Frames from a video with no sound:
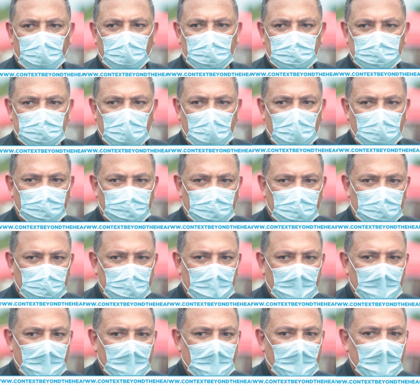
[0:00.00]
things
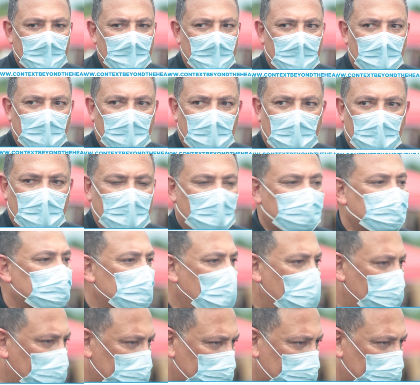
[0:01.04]
happen as an